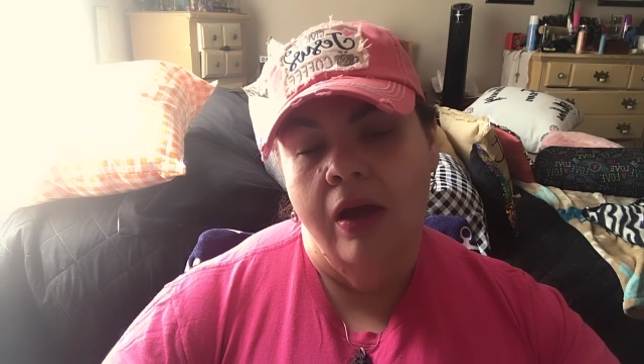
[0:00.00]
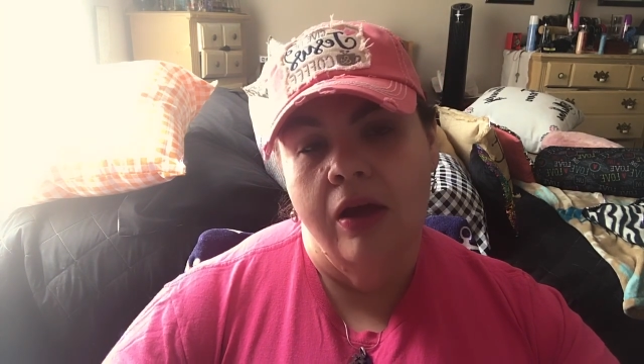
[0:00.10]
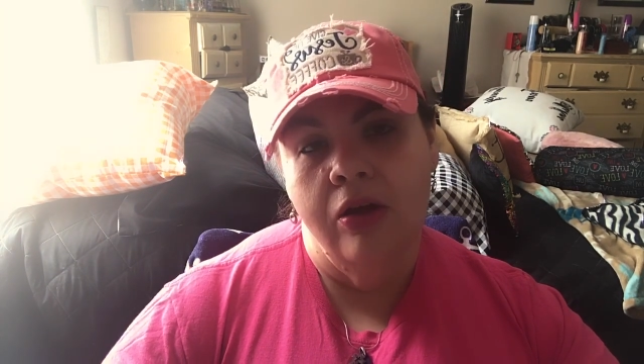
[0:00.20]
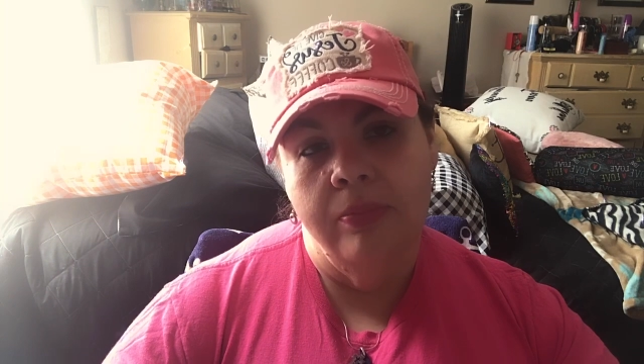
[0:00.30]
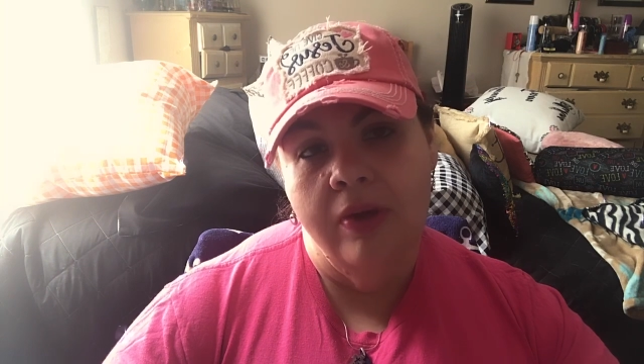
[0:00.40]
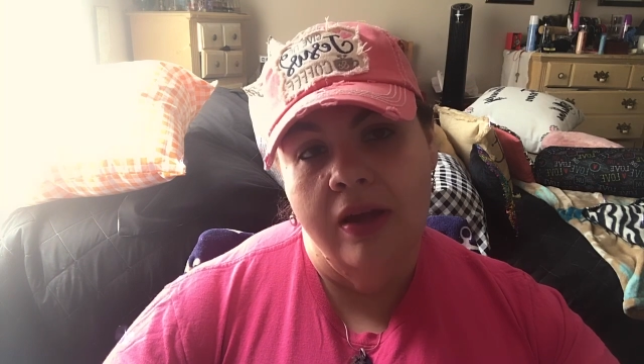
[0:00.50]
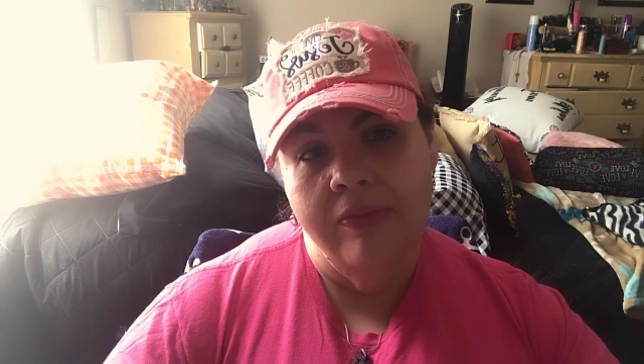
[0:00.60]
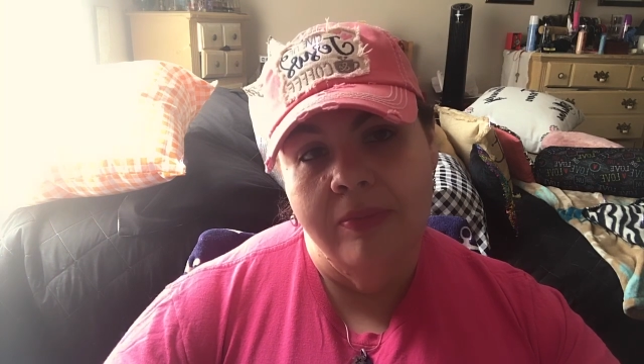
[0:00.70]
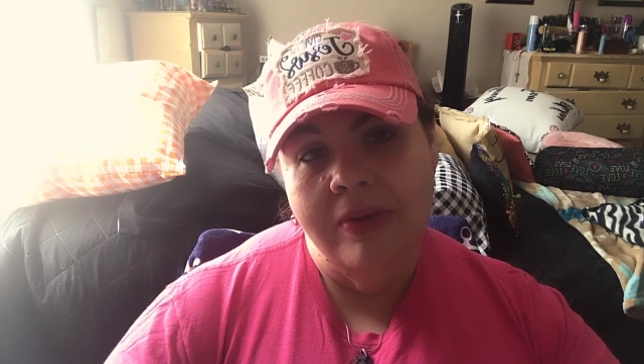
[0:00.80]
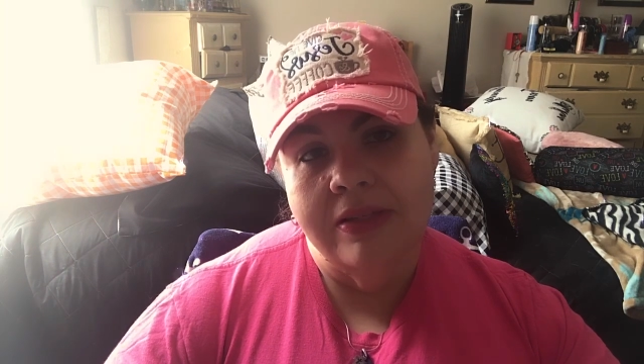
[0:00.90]
I hope y'all have
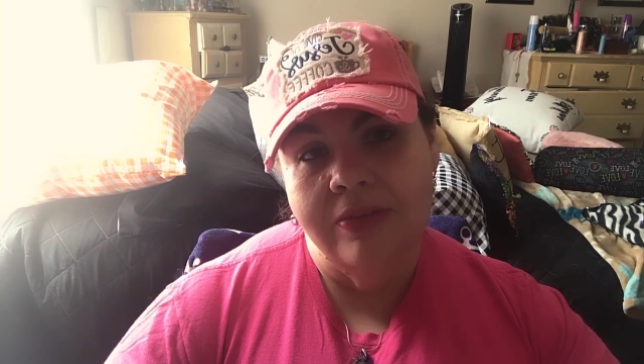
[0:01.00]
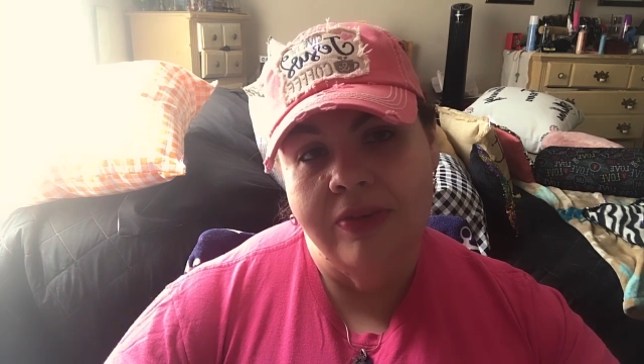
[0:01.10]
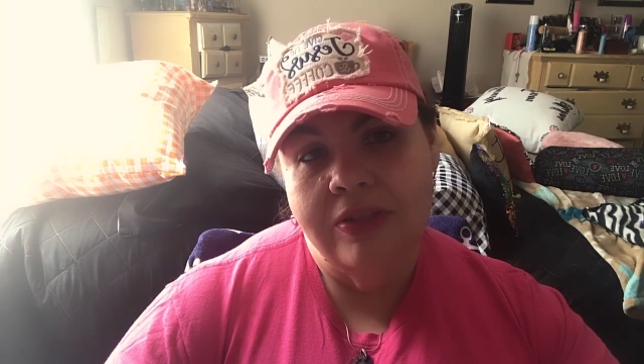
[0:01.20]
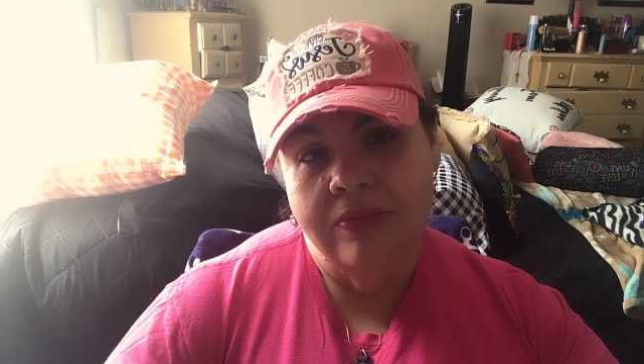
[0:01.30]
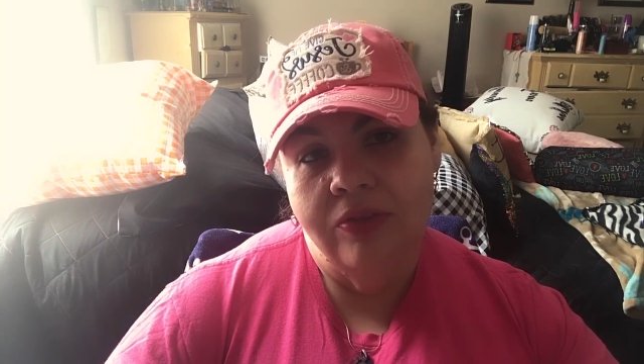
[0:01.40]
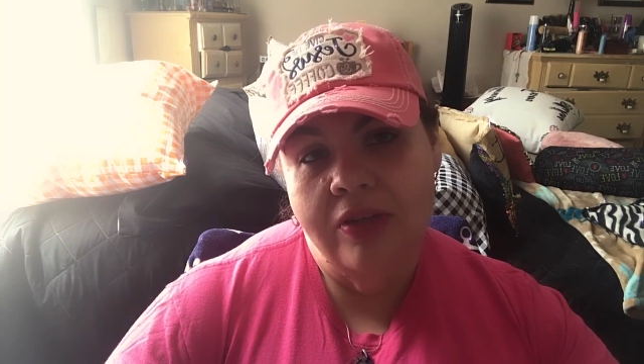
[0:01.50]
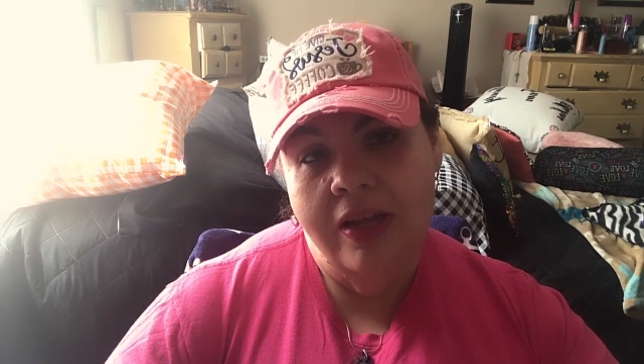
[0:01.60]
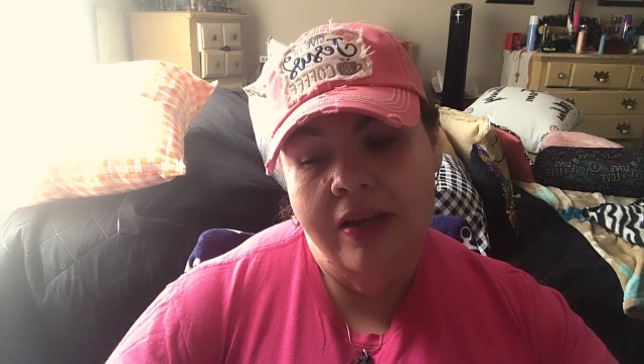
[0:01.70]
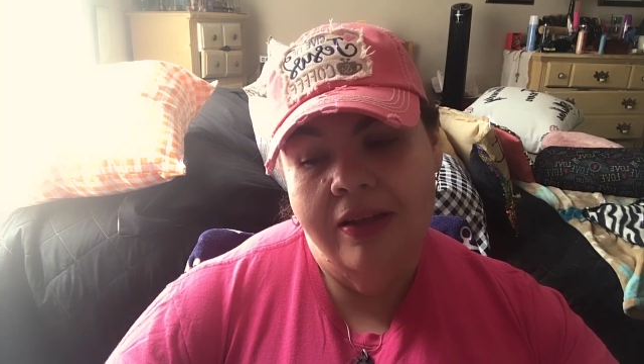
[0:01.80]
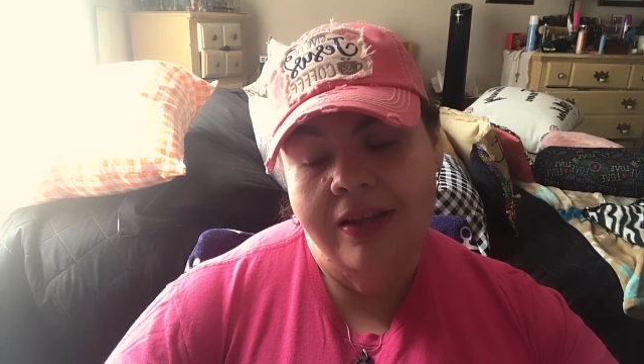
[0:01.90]
an amazing rest of your
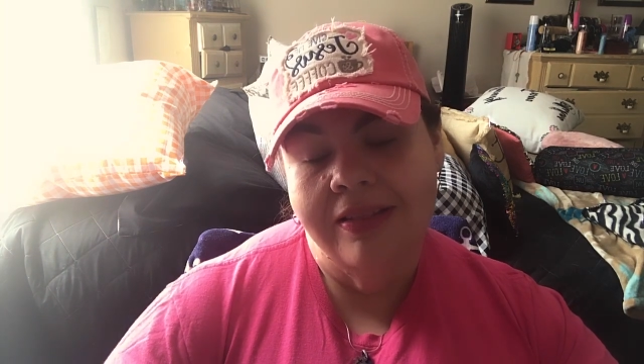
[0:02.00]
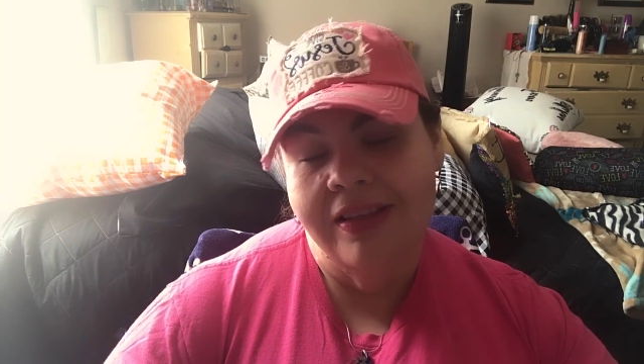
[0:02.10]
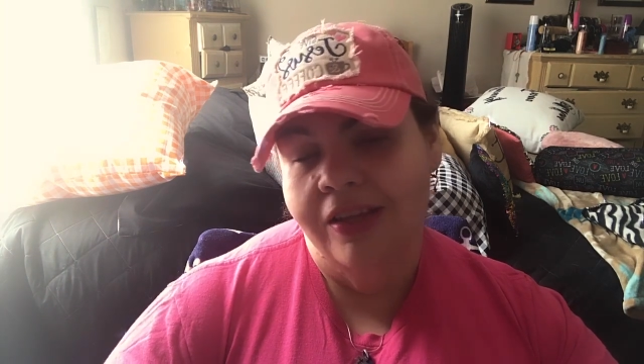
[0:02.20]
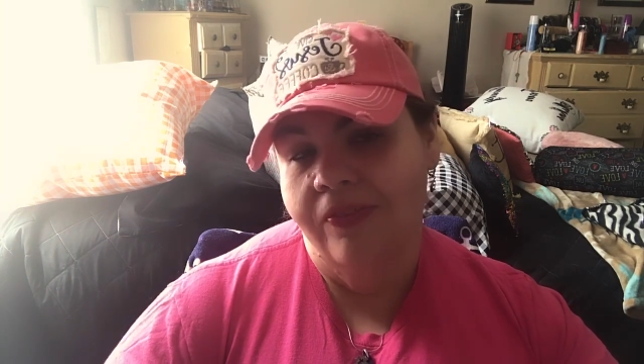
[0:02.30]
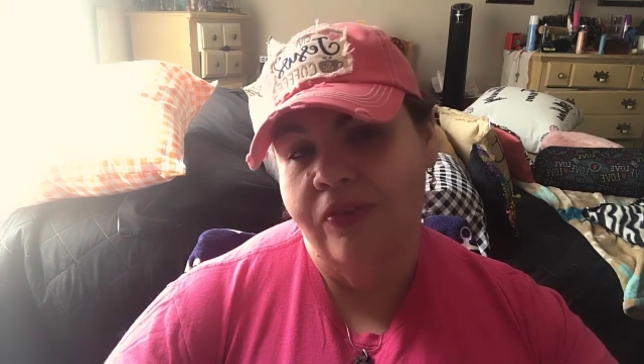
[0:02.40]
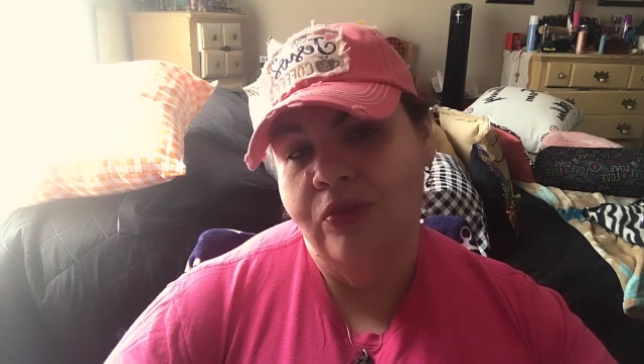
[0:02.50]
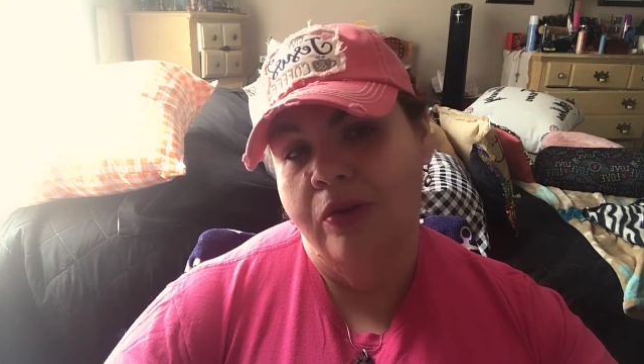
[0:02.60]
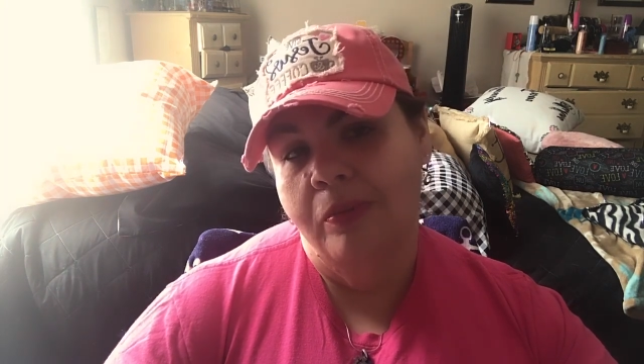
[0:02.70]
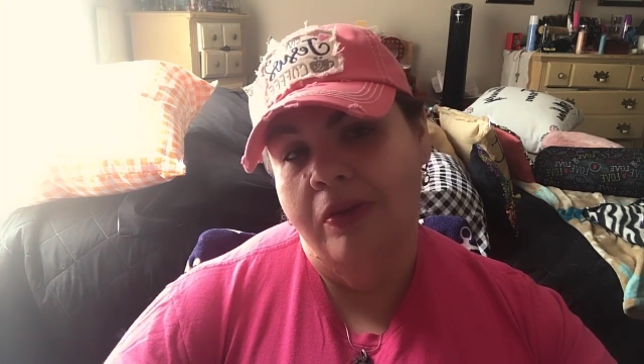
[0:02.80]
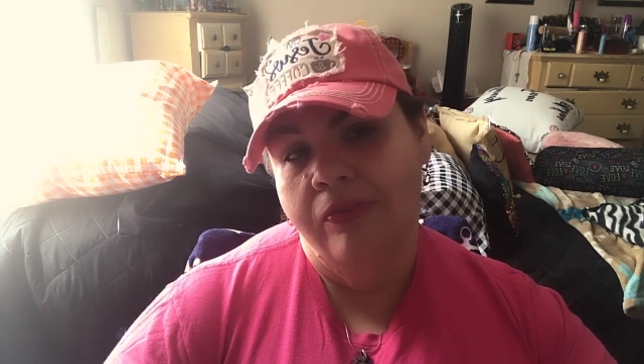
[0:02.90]
day, and thank you for
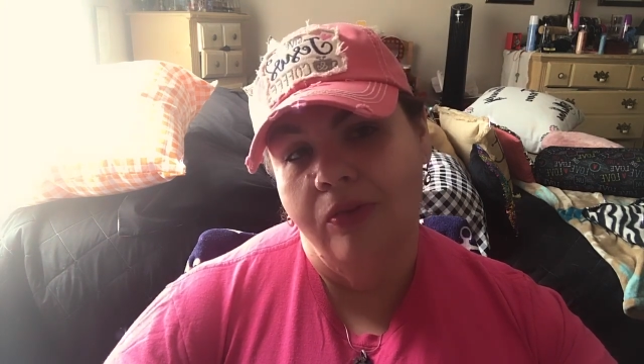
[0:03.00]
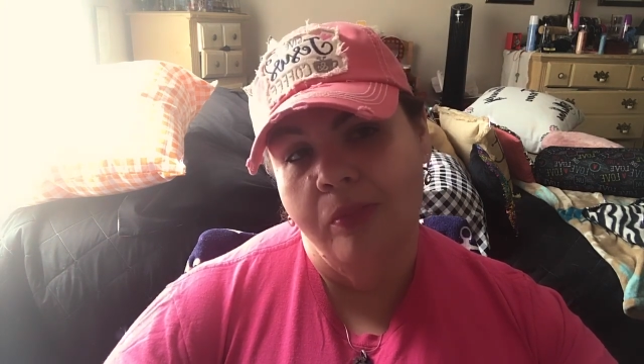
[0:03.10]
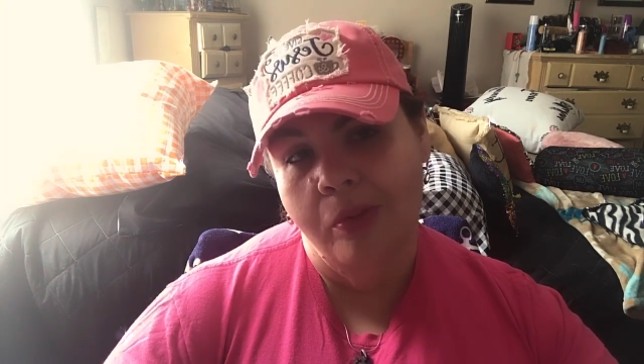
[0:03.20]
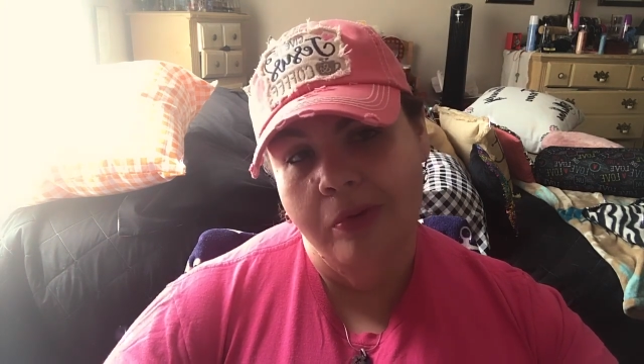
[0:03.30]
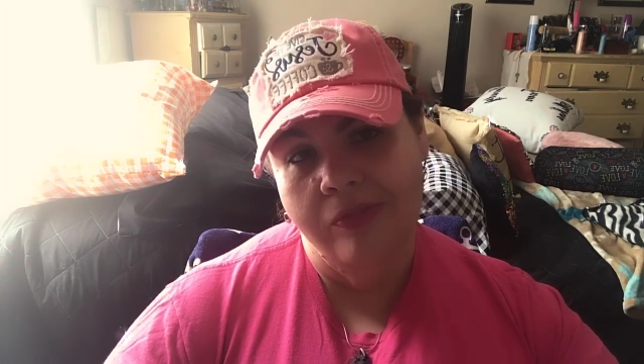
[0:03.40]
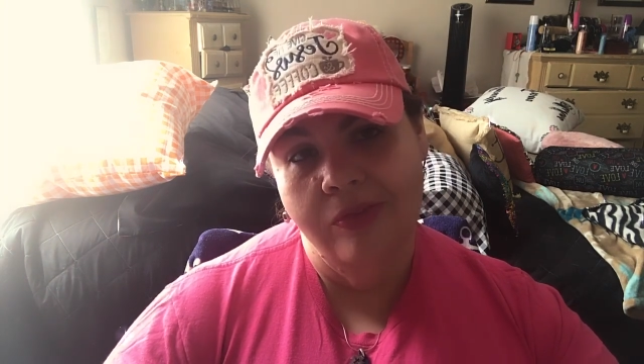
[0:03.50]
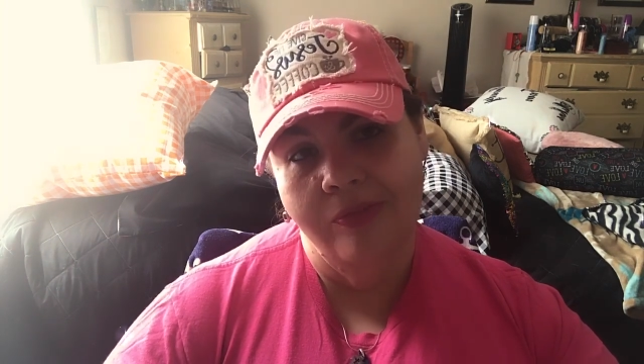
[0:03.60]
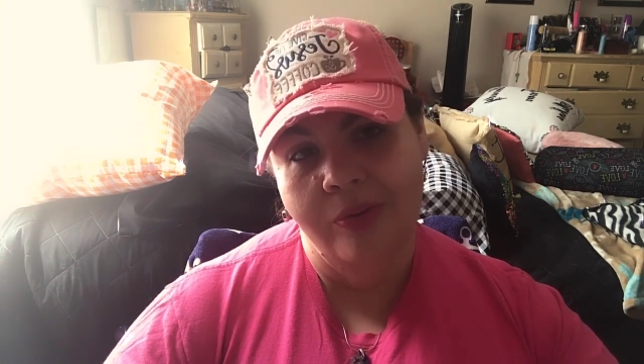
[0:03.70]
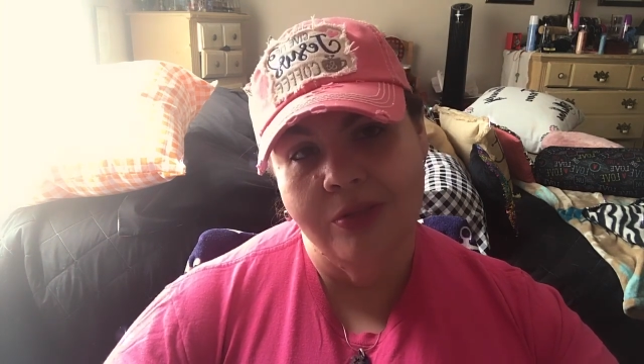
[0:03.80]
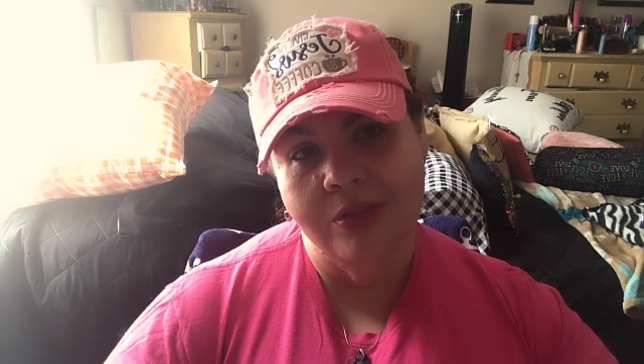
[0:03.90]
joining me for a moment of
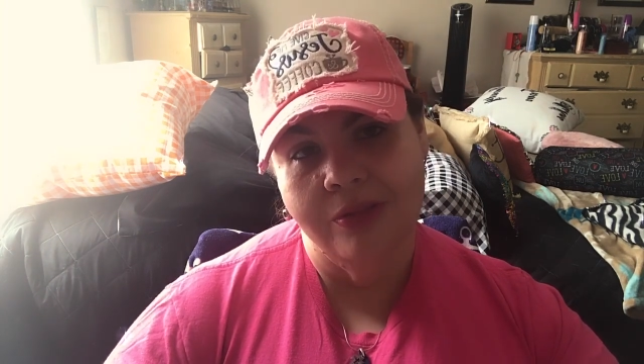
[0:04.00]
devotion.